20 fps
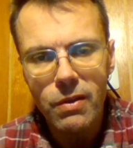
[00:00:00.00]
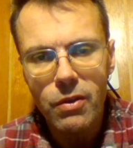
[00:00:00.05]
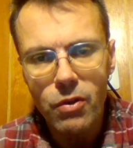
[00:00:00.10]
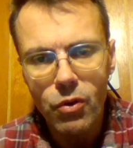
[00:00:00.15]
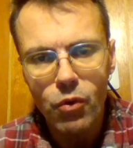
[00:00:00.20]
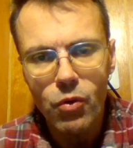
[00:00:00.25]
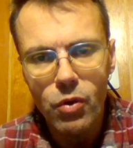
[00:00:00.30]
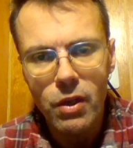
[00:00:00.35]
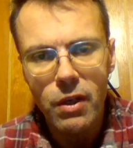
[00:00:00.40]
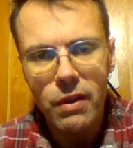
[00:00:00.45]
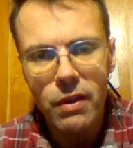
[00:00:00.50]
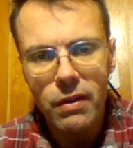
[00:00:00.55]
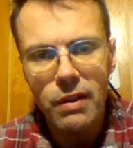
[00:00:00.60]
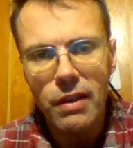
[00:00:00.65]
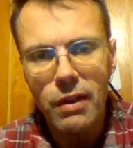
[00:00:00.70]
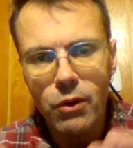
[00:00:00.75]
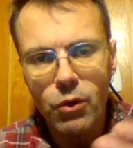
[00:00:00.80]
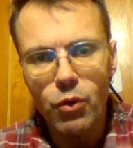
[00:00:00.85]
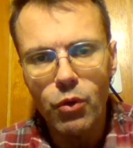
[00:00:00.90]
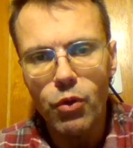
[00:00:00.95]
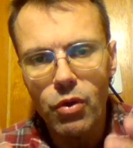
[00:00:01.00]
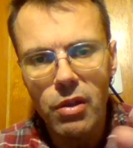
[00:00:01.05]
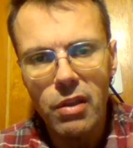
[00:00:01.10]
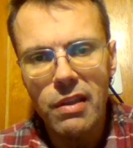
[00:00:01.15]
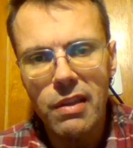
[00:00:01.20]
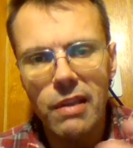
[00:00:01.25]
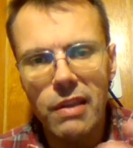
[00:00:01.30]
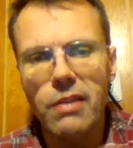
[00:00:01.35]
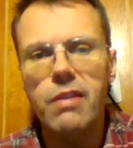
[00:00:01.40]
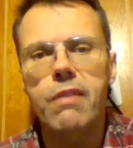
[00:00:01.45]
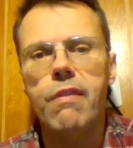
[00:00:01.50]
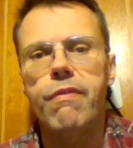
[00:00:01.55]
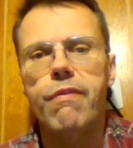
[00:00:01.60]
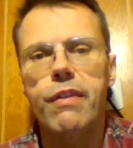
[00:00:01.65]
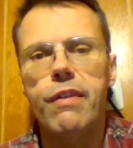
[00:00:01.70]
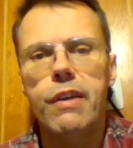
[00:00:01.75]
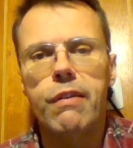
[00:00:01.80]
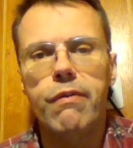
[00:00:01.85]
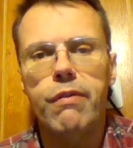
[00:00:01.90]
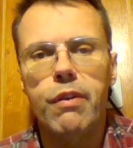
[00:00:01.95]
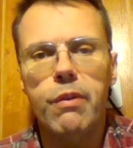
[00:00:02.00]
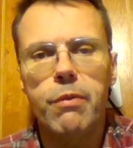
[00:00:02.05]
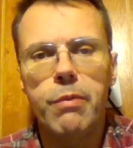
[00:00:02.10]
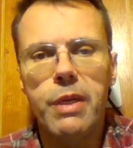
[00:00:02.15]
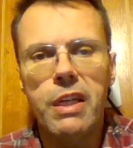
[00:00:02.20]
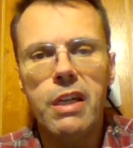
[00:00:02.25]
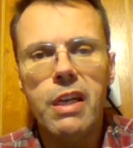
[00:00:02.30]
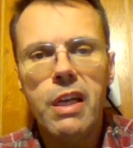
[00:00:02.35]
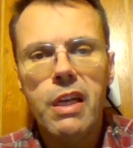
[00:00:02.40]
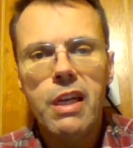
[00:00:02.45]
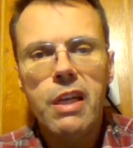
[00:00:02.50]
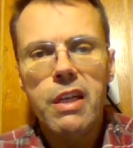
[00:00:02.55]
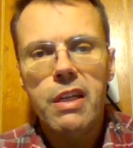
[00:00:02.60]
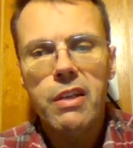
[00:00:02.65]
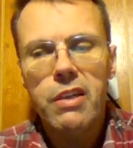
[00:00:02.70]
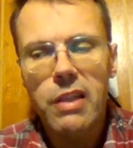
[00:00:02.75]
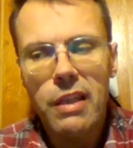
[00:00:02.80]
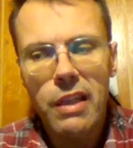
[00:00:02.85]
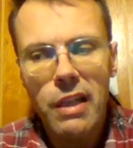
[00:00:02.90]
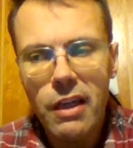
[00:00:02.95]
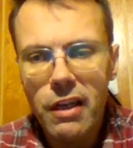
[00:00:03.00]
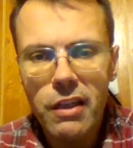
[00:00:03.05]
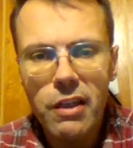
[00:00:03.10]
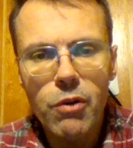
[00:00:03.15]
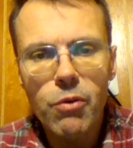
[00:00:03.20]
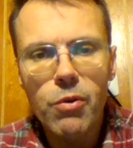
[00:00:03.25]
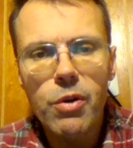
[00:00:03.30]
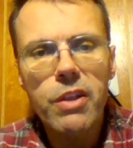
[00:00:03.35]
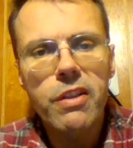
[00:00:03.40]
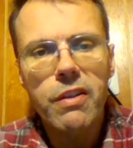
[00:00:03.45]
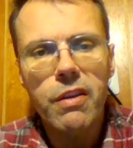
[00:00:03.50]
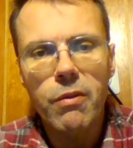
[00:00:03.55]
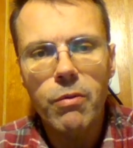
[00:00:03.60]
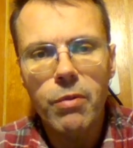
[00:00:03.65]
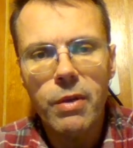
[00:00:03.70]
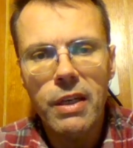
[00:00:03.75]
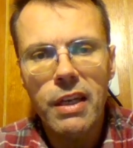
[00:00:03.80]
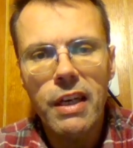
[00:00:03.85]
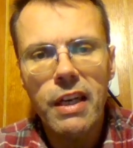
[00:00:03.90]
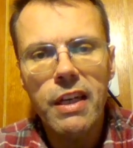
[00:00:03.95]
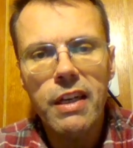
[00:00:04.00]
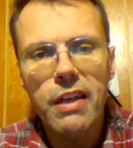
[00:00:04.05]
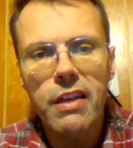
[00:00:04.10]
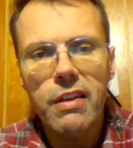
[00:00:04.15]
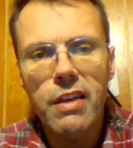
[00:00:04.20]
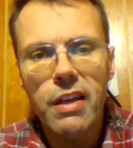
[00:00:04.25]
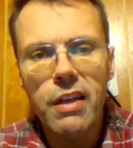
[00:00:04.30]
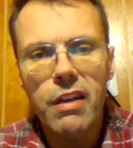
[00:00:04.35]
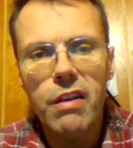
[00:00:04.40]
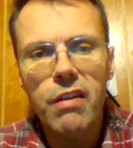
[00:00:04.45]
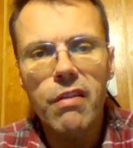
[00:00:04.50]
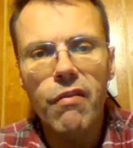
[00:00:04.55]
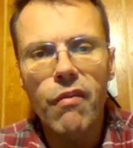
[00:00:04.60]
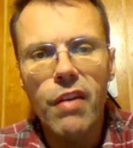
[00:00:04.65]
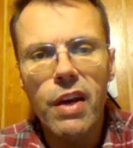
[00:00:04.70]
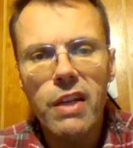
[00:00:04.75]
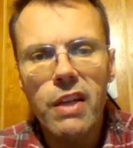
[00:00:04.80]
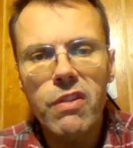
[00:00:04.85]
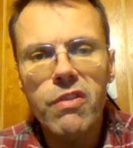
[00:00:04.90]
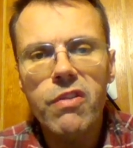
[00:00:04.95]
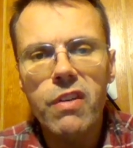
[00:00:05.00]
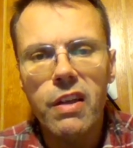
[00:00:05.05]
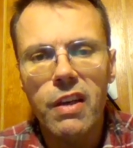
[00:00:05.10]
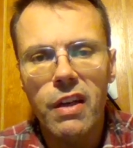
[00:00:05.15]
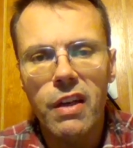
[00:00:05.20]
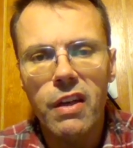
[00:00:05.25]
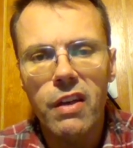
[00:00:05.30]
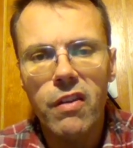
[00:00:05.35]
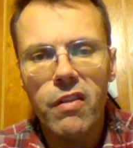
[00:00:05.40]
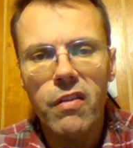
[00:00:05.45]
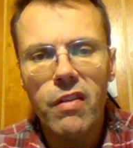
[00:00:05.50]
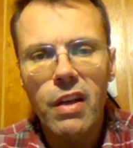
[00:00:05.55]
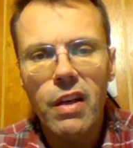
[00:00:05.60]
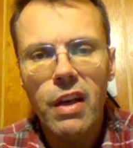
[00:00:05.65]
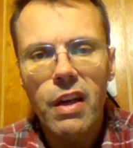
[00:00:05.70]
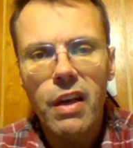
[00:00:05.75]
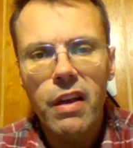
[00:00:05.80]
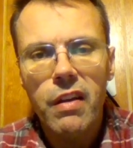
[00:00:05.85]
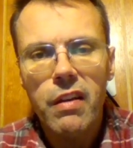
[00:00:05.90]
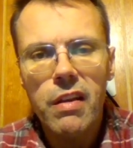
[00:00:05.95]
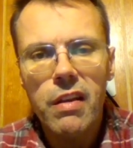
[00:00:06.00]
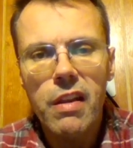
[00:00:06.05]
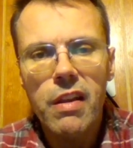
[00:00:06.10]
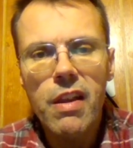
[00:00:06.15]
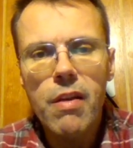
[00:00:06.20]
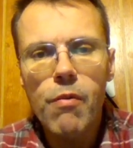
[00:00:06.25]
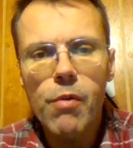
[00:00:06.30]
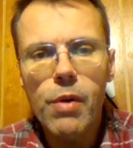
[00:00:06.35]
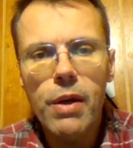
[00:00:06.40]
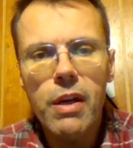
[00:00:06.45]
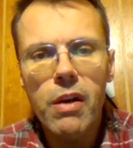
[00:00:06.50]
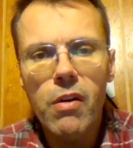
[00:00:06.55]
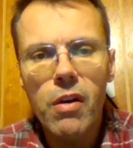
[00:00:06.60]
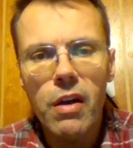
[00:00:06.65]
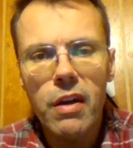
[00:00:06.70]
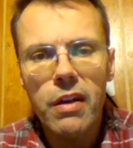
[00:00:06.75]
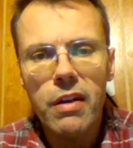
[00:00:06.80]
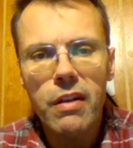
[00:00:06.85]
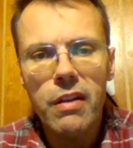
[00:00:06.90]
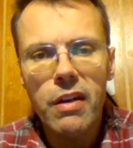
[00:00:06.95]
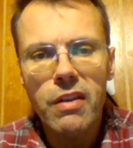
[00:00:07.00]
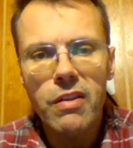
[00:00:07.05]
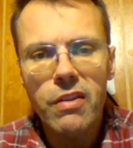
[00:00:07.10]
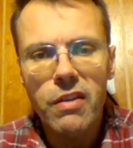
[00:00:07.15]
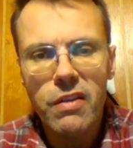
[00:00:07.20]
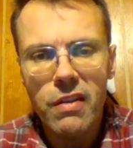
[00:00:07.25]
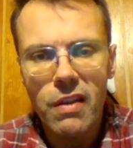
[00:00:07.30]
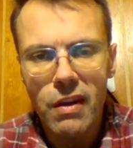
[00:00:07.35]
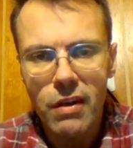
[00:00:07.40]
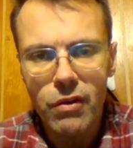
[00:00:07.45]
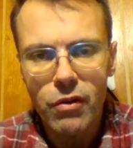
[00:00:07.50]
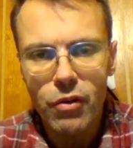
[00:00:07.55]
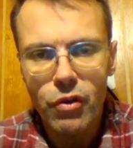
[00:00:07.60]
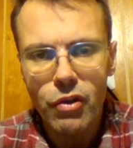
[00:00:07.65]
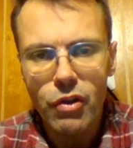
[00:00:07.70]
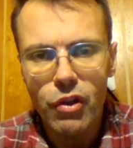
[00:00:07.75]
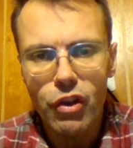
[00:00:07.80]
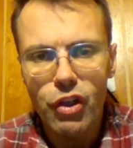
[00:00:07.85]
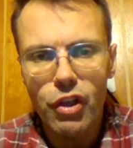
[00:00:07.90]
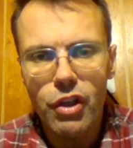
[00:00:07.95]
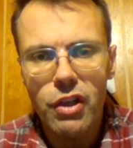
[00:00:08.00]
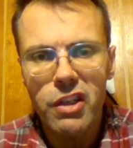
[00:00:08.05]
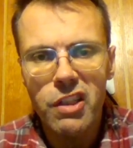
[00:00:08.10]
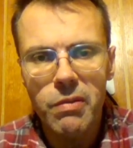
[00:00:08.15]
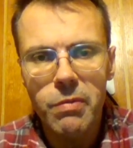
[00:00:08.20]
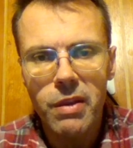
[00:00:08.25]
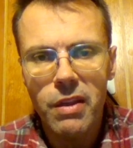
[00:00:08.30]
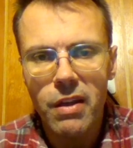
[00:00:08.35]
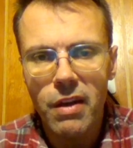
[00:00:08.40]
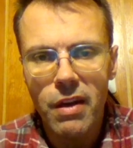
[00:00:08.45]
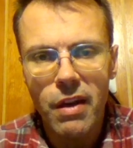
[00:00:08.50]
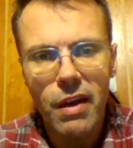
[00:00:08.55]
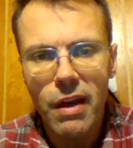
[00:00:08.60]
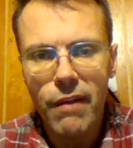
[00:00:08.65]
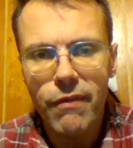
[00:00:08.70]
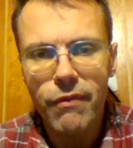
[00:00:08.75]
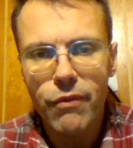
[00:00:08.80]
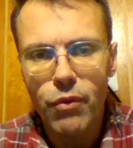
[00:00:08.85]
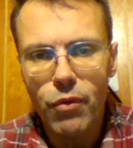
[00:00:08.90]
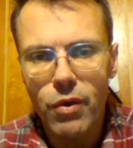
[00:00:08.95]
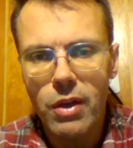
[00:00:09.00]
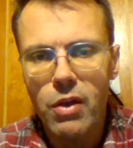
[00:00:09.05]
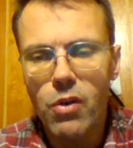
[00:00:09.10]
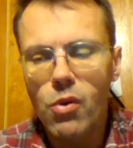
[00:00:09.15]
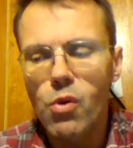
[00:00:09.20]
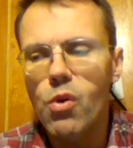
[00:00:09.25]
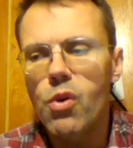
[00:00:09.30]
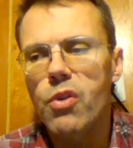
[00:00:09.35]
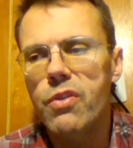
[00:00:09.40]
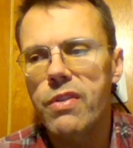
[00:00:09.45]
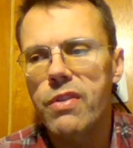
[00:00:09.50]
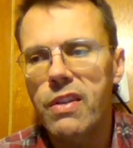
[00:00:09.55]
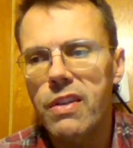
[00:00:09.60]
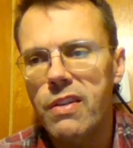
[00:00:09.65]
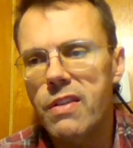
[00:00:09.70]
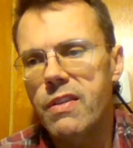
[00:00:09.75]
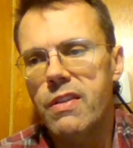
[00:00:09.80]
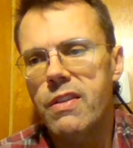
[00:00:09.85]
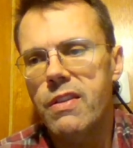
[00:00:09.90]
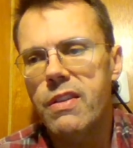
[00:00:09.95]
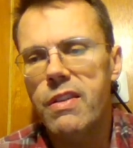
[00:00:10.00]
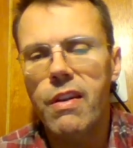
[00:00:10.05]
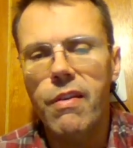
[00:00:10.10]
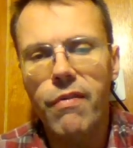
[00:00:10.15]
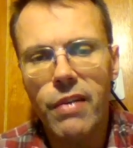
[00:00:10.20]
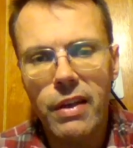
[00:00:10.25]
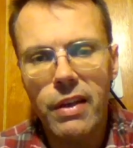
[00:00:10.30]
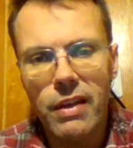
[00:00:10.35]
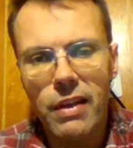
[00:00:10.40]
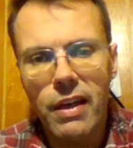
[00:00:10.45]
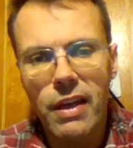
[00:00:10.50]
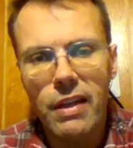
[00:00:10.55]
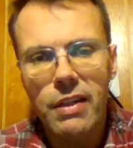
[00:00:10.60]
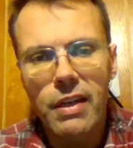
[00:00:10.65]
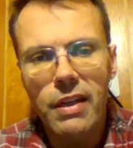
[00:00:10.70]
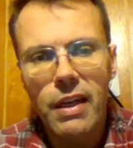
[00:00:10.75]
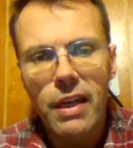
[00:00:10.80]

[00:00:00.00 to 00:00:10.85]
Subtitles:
so on that could testify for me. In other words, they went ahead and they investigated. Then they went on and they started to suggest me that I have to recall this and stuff like that